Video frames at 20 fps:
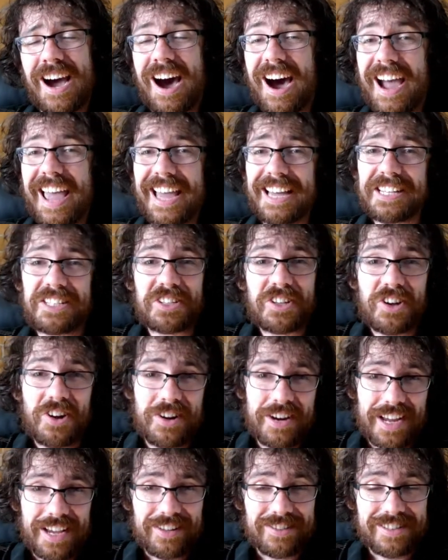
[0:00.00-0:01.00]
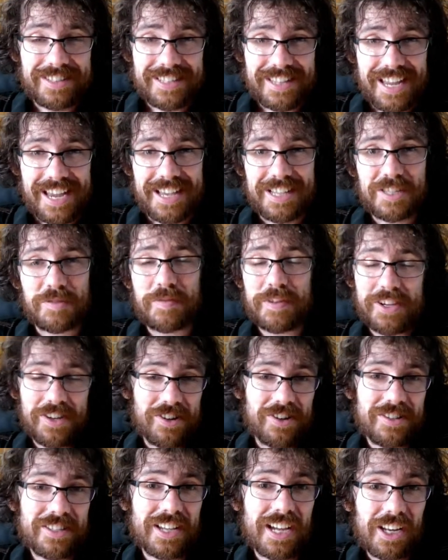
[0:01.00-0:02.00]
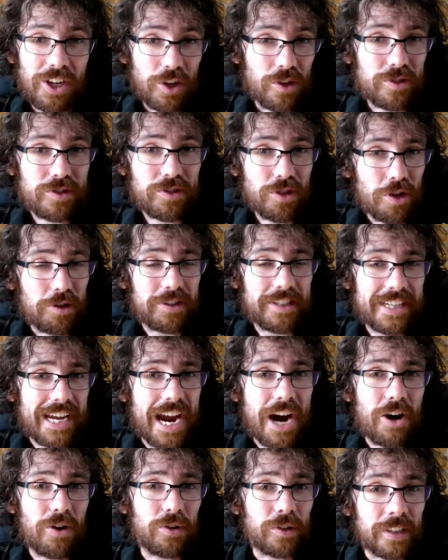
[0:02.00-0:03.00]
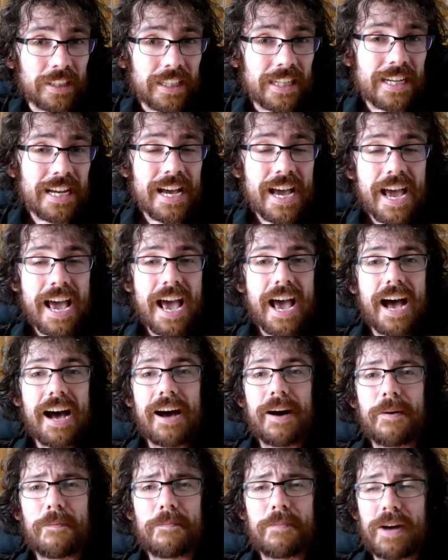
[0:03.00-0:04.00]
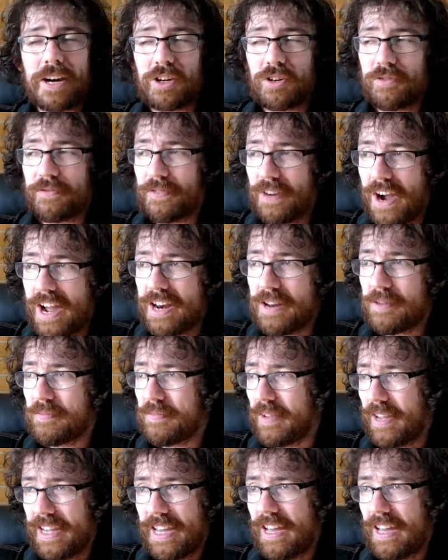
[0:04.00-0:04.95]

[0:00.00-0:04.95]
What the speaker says: I had to go downstairs because I lost Dr. Carol. I couldn't find him,